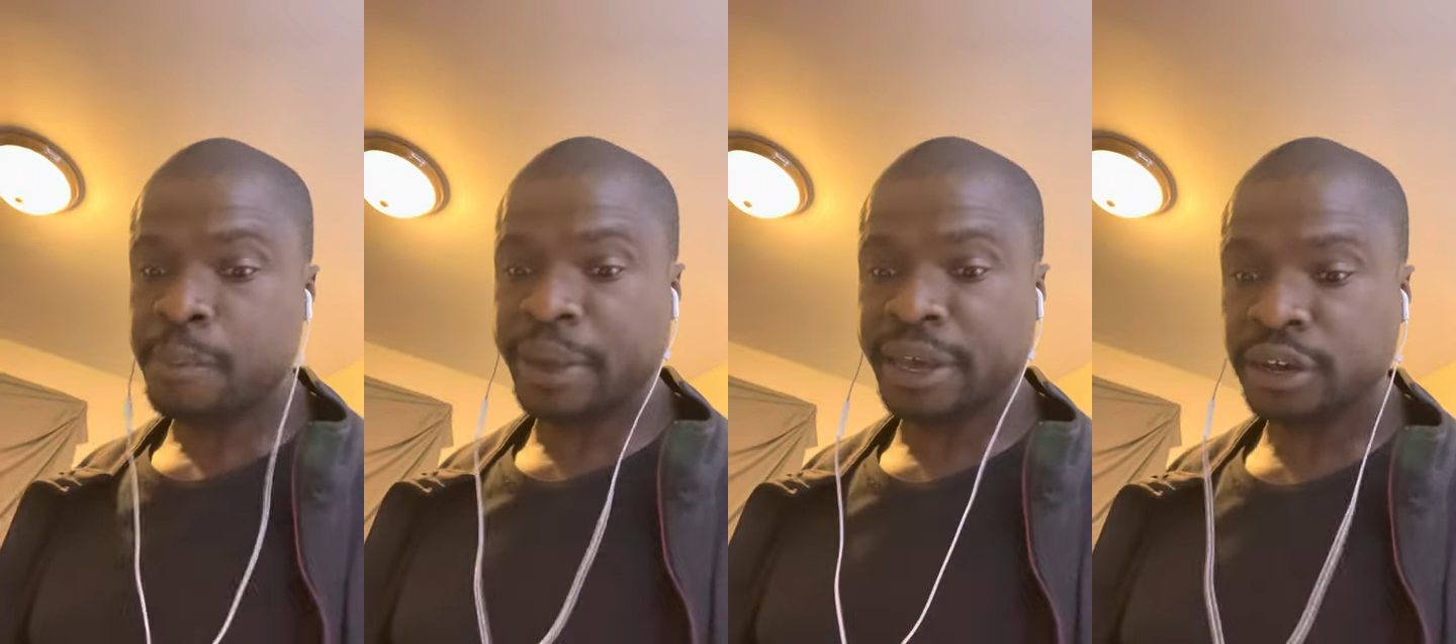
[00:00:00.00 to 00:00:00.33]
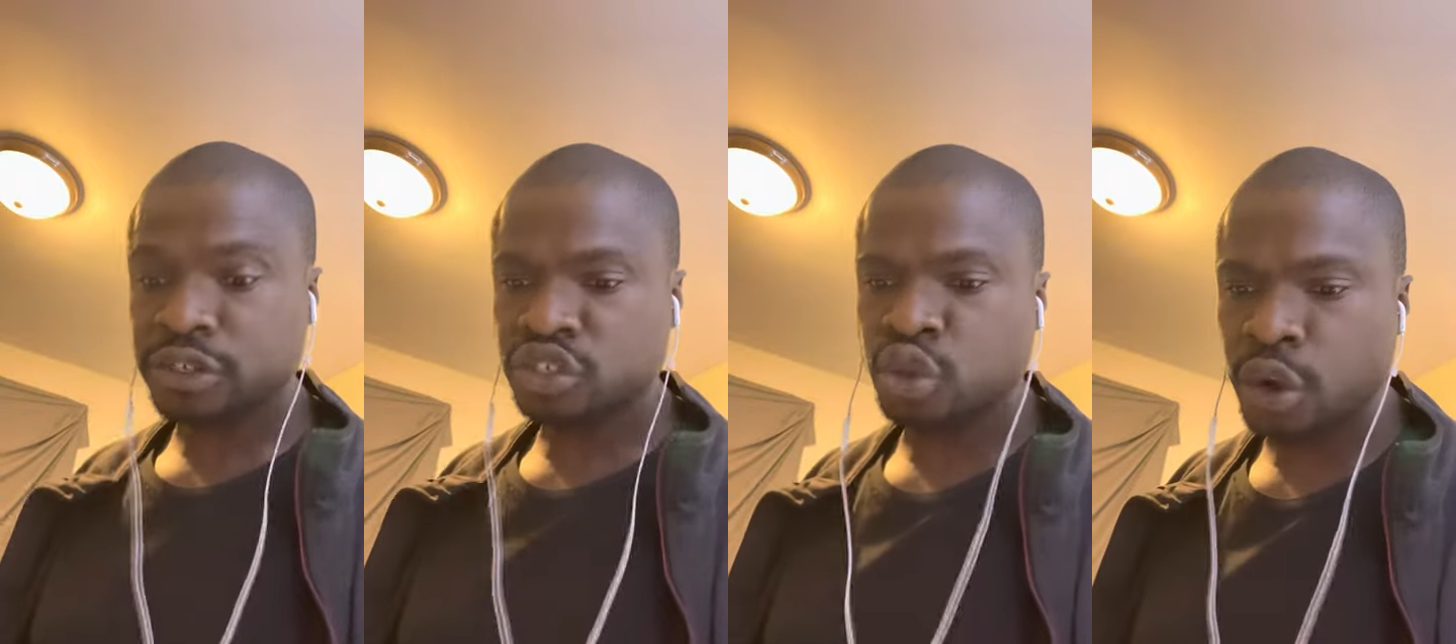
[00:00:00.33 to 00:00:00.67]

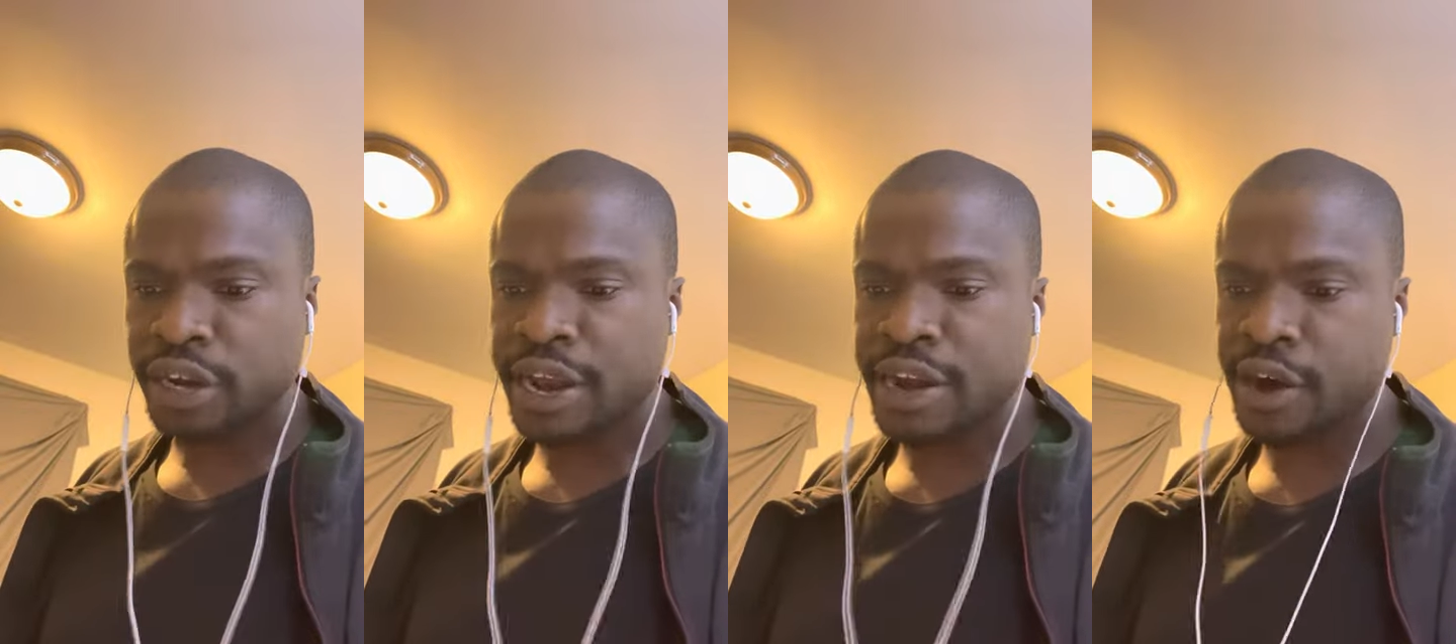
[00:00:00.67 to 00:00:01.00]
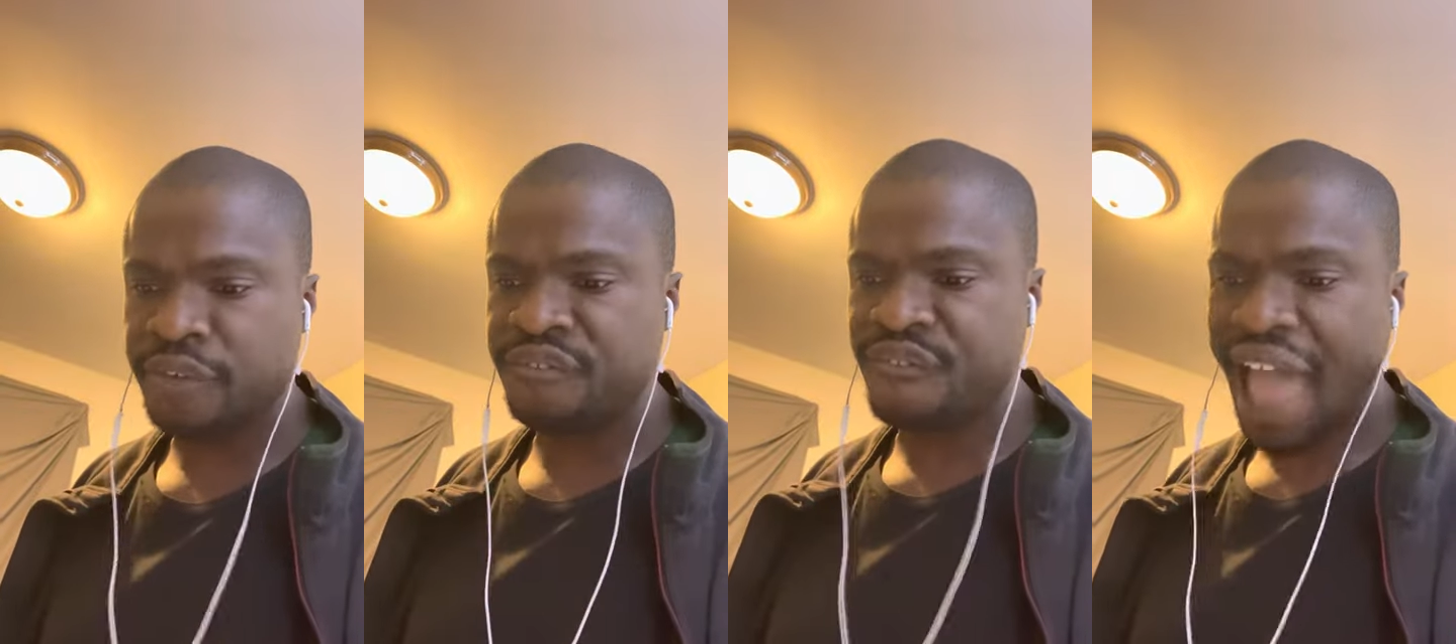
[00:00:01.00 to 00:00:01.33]
pills stored in her
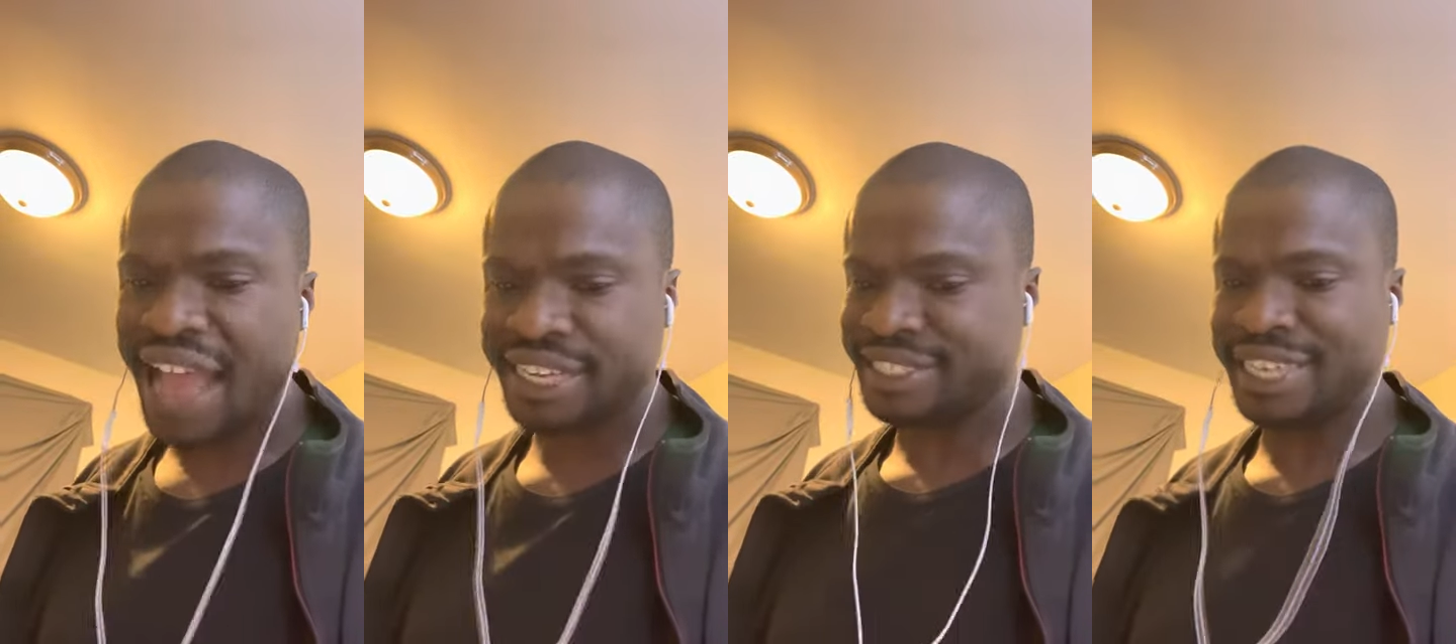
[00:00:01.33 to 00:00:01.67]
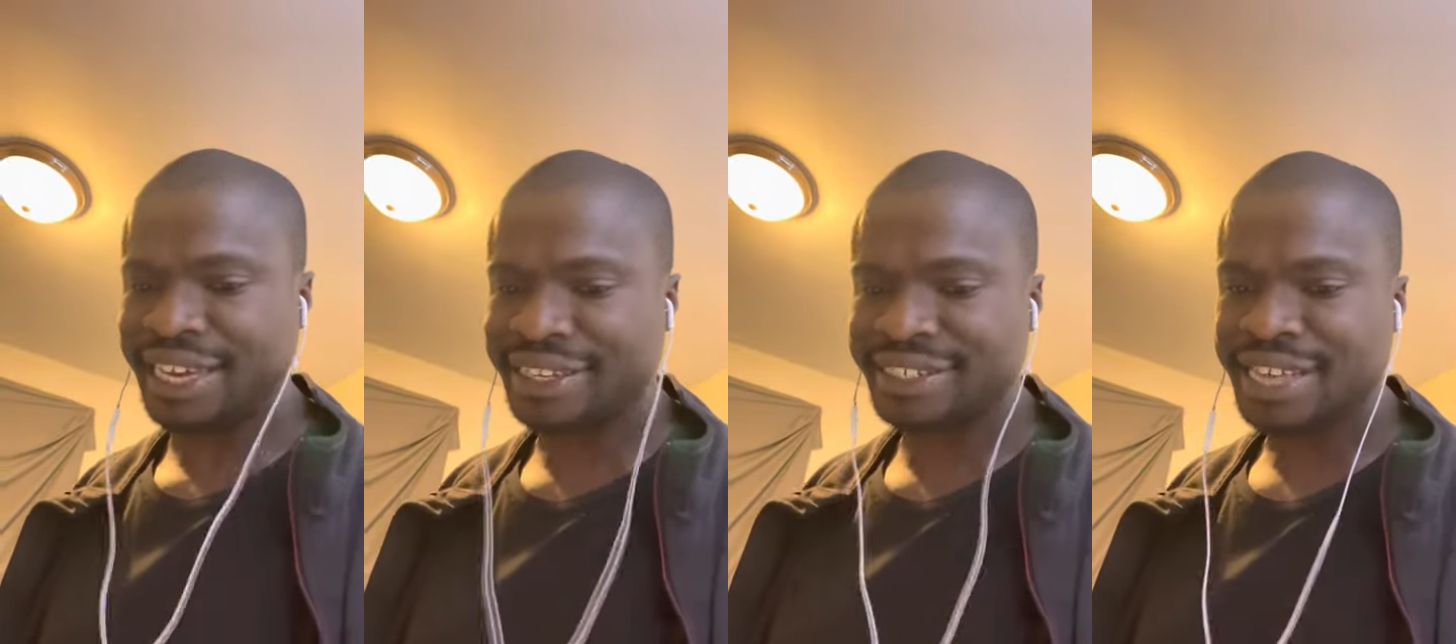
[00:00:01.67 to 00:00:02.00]
fat
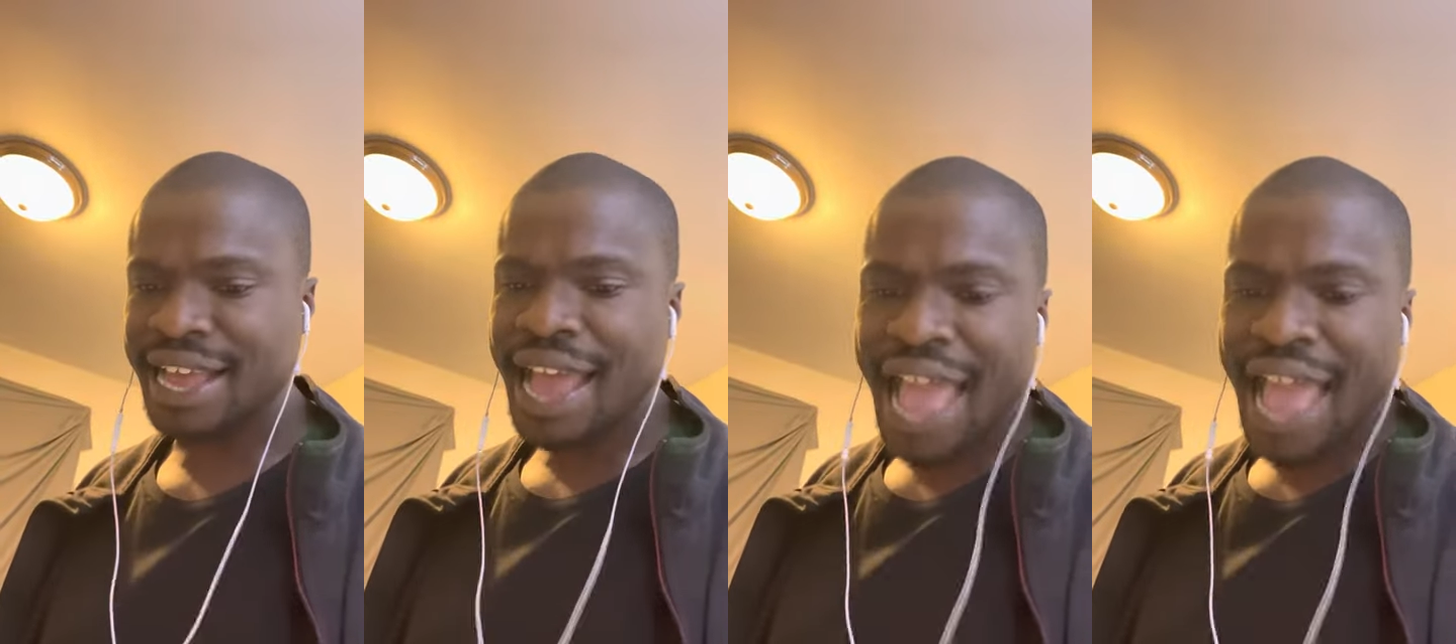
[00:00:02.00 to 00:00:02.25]
cheeks